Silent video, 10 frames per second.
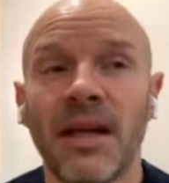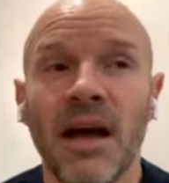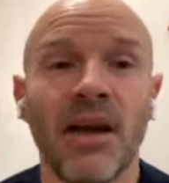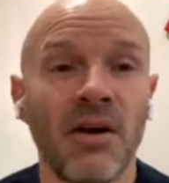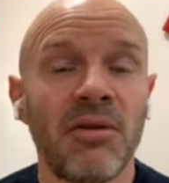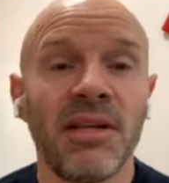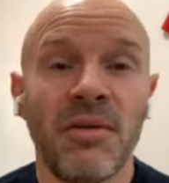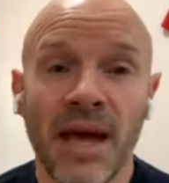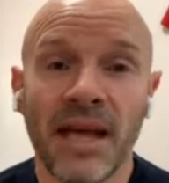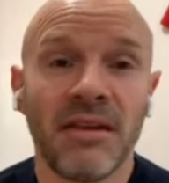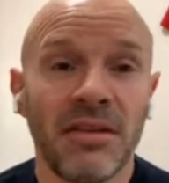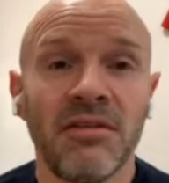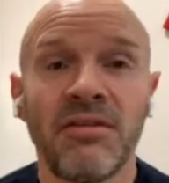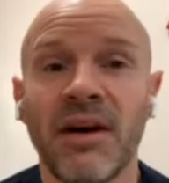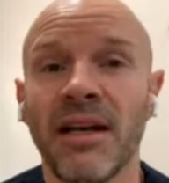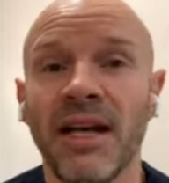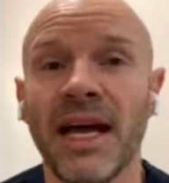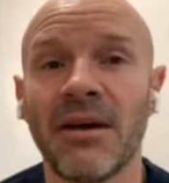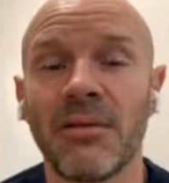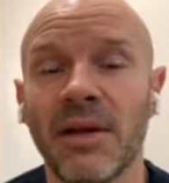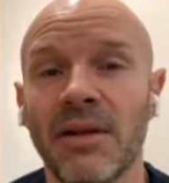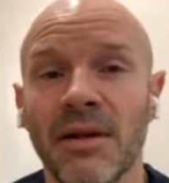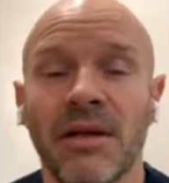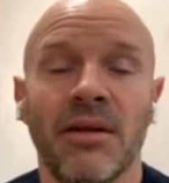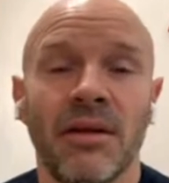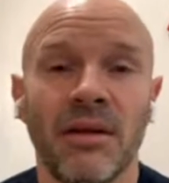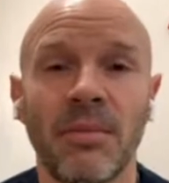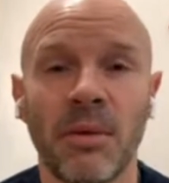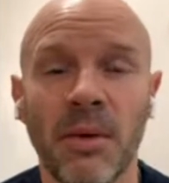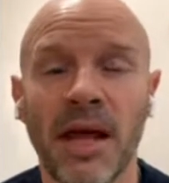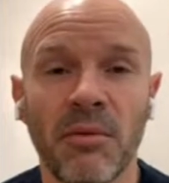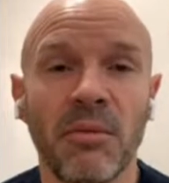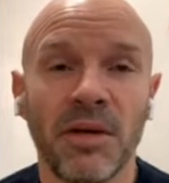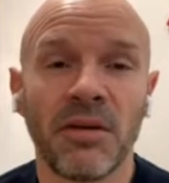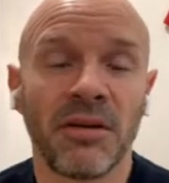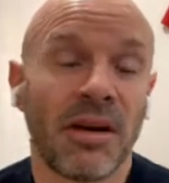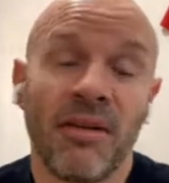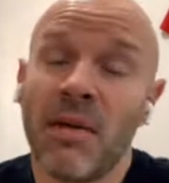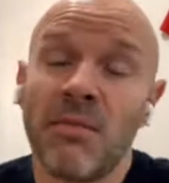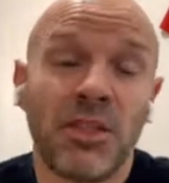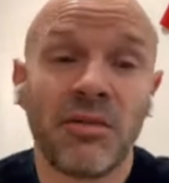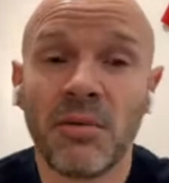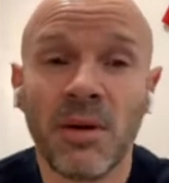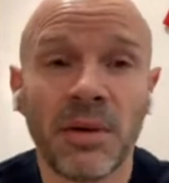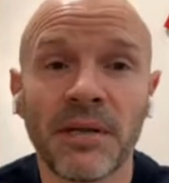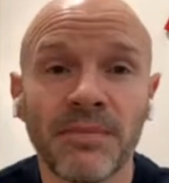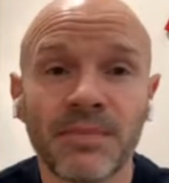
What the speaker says: And only then do you find out whether the player will be good enough. I'm sure it will be.